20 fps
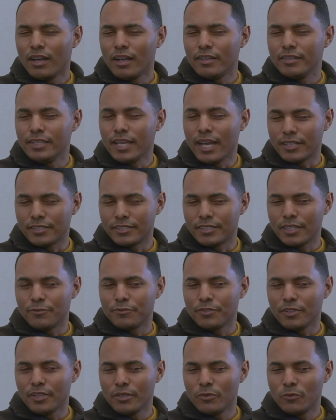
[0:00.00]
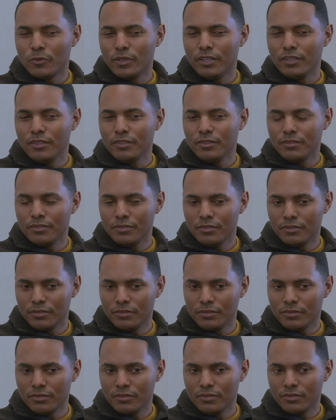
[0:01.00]
Yes, I feel like we
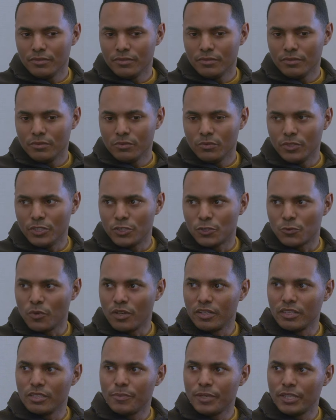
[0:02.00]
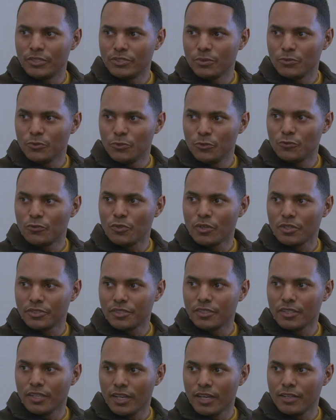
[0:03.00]
swung the pendulum too far
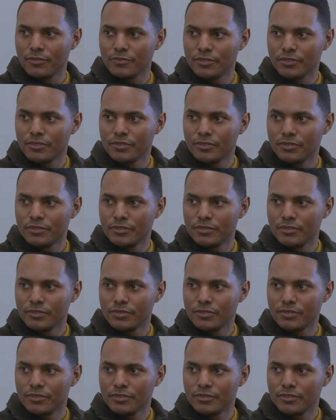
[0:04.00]
to the left